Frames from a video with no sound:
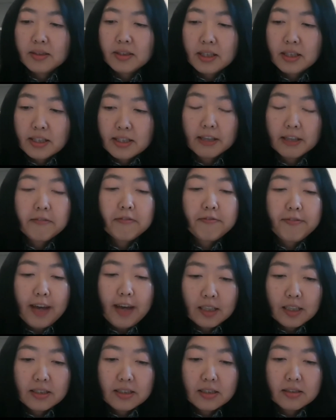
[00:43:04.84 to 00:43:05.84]

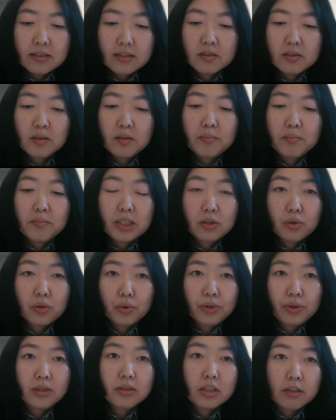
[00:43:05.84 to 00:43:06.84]
disinfected
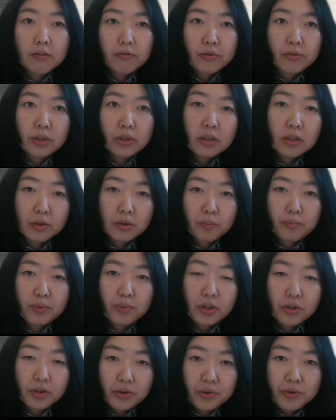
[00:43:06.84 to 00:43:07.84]
between different groups
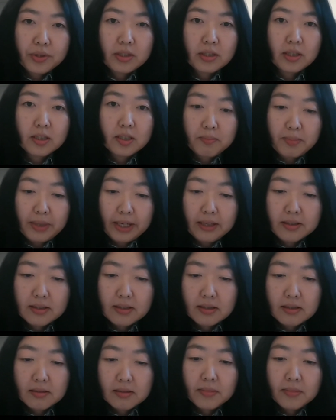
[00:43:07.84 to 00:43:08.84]
use the
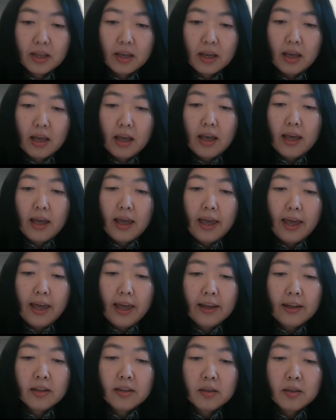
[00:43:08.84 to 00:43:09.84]
space.
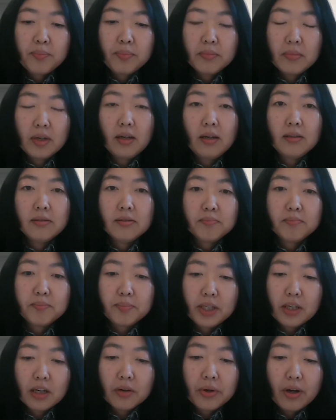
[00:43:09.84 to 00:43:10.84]
And
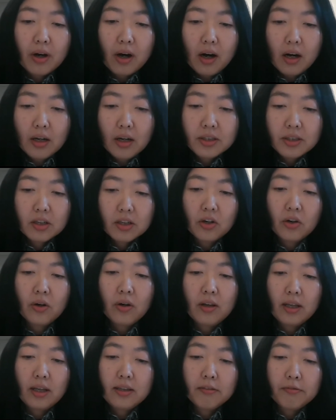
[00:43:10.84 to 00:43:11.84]

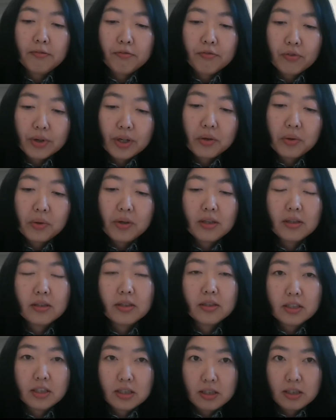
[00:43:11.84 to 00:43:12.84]
periodical and frequent
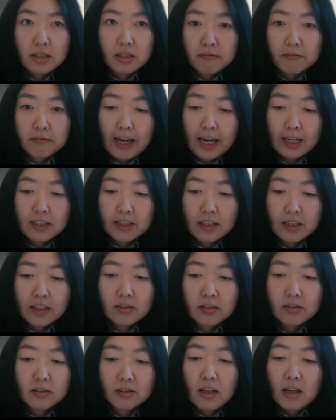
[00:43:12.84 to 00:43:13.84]

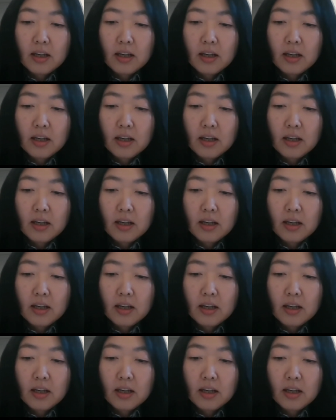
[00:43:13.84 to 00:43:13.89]
disinfecting